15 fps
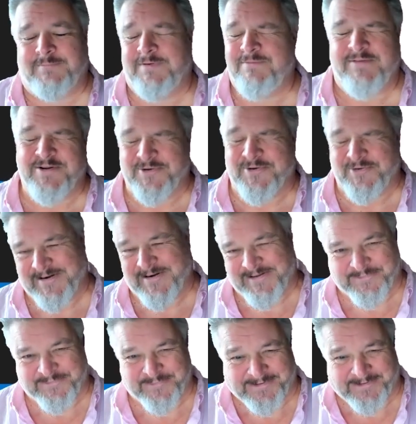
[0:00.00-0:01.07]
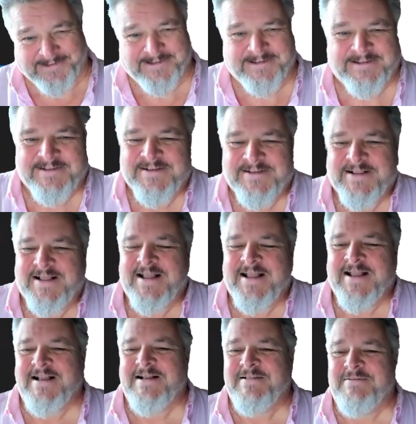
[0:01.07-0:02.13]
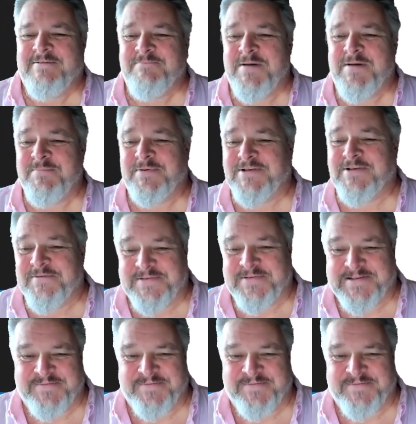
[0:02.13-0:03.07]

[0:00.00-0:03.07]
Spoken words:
We can call it anything we like. Member type is going